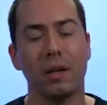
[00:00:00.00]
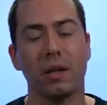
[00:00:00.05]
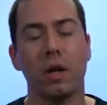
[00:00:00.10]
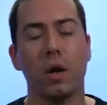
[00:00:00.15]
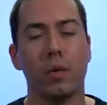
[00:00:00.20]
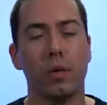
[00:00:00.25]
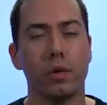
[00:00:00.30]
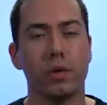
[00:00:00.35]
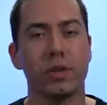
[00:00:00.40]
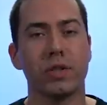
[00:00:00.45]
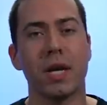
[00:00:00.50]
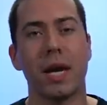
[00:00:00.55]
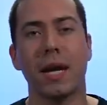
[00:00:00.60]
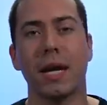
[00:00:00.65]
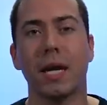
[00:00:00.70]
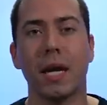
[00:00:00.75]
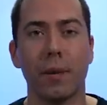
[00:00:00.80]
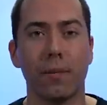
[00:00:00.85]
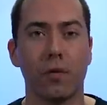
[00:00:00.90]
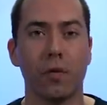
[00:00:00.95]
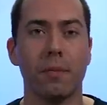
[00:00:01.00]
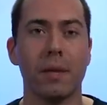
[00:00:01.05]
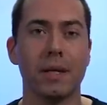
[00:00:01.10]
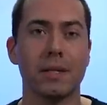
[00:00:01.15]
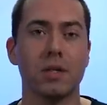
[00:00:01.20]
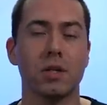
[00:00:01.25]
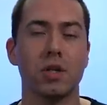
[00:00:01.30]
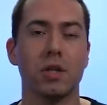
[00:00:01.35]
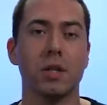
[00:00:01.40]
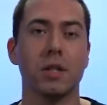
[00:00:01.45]
You know, they're signing up for
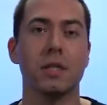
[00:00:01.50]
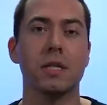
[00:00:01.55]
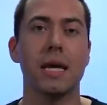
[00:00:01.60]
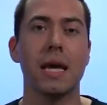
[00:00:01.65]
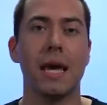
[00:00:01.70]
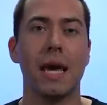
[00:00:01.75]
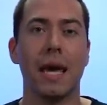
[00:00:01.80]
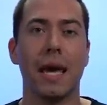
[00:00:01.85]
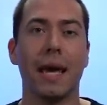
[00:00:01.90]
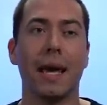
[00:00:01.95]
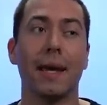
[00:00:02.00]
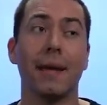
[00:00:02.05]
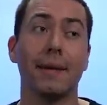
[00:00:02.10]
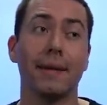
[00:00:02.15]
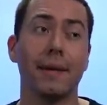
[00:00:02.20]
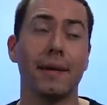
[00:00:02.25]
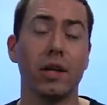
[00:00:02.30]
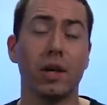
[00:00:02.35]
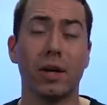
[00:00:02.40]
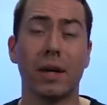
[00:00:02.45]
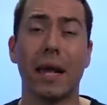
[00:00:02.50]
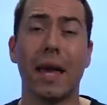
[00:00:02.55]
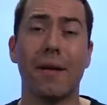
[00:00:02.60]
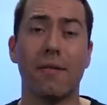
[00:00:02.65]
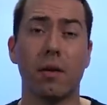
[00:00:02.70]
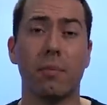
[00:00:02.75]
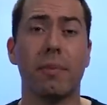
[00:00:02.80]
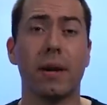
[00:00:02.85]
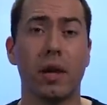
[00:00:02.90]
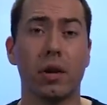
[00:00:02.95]
messages, and you're gonna have
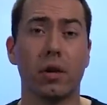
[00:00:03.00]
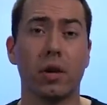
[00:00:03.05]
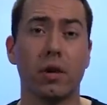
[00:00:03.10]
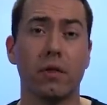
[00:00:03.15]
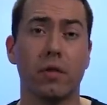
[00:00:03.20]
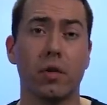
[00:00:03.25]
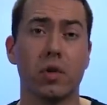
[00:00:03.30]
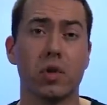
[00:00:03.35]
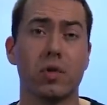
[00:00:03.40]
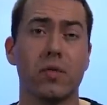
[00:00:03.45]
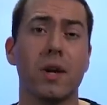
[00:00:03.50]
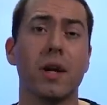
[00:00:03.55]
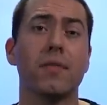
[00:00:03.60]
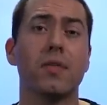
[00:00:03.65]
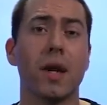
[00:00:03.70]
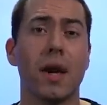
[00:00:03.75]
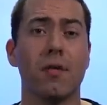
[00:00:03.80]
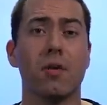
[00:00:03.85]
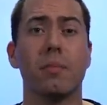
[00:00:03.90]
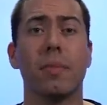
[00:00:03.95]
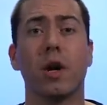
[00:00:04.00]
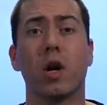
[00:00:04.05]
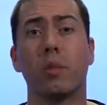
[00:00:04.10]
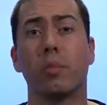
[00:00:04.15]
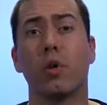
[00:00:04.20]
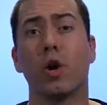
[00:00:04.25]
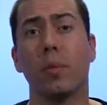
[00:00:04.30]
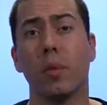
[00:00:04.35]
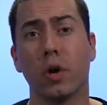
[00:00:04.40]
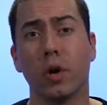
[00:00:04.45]
a better conversion rate if you have a better
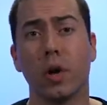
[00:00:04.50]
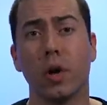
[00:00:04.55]
promo